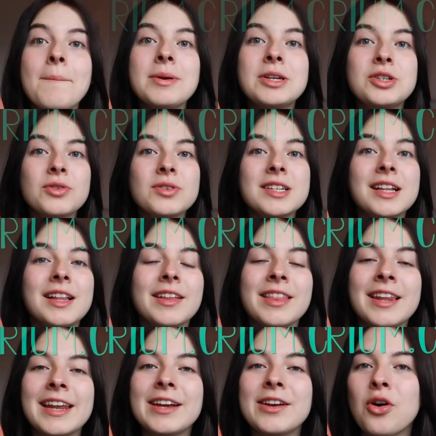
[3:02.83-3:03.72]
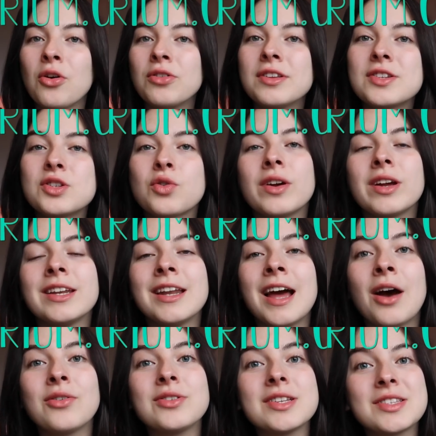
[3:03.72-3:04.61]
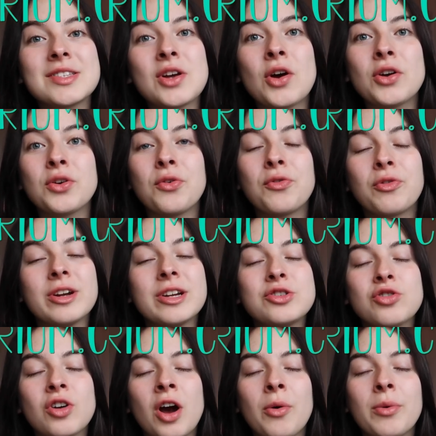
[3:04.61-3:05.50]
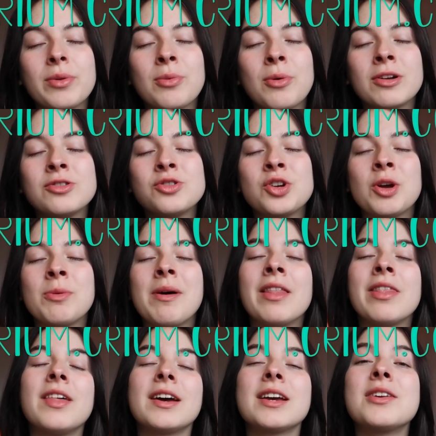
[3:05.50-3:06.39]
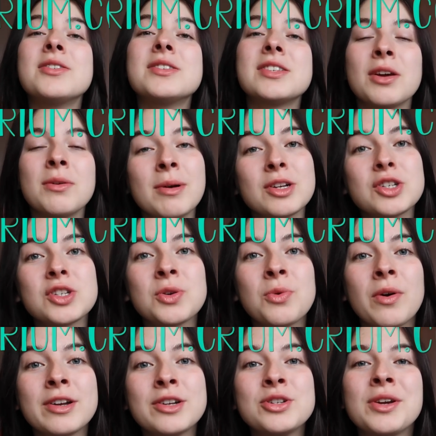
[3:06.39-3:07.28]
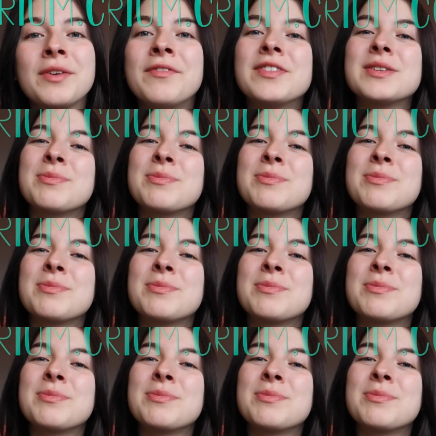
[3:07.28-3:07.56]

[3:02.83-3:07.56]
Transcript: Be sure to click the link on the screen now to start your free trial with Wondrium and thank you so much to Wondrium for